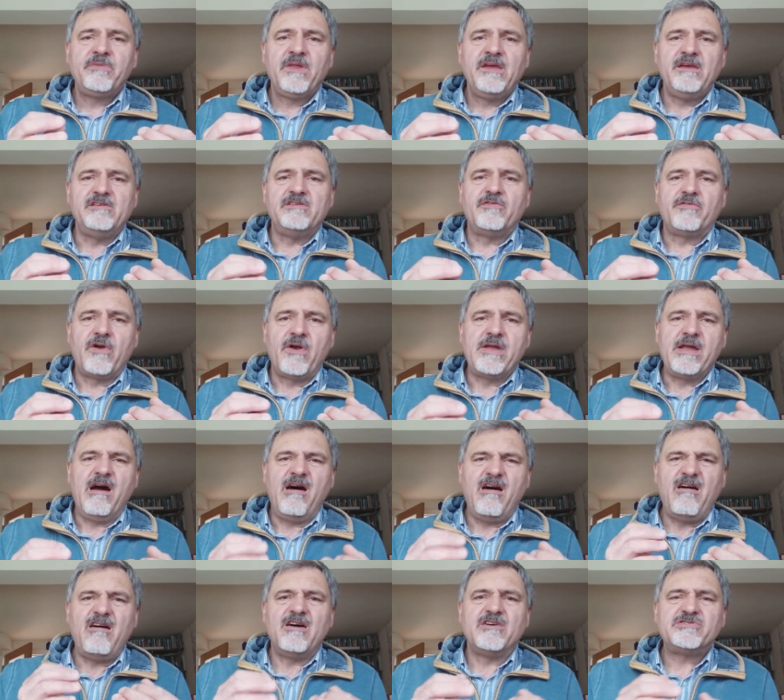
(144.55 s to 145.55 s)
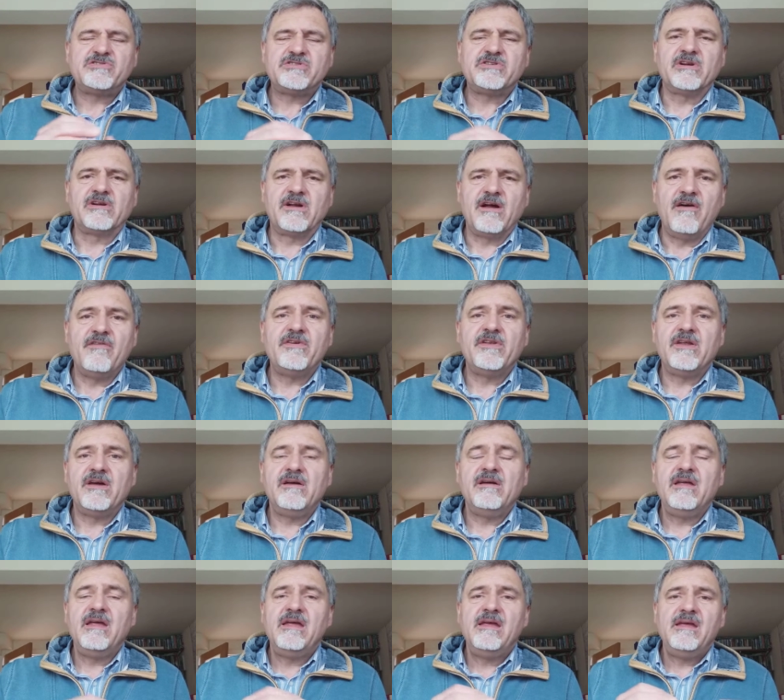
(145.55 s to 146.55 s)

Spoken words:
He's a very harsh governor.